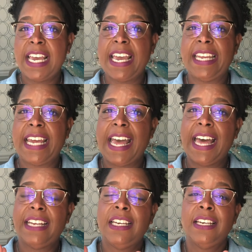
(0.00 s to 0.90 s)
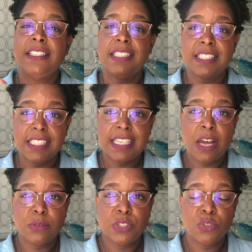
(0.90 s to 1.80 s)
and add sixteen
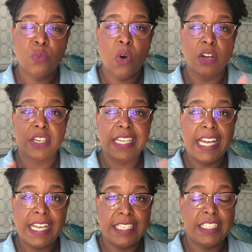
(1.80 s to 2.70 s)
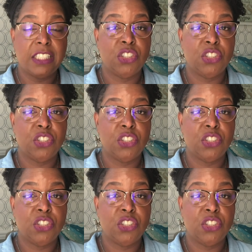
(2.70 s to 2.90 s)
ounces of water. Cut it.